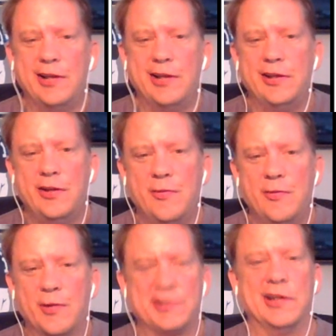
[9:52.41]
It
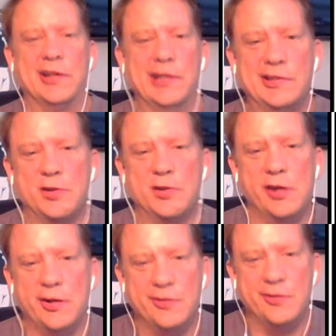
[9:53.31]
wasn't a lead
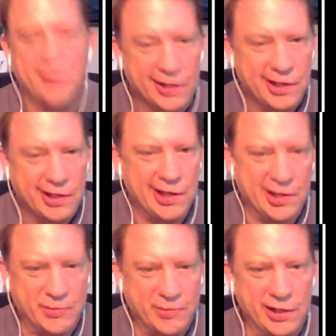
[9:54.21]
story on
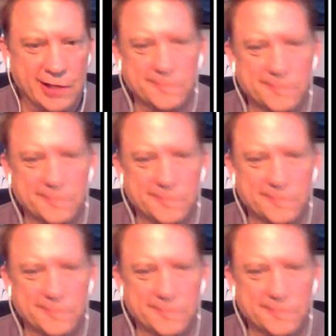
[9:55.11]
ESPN.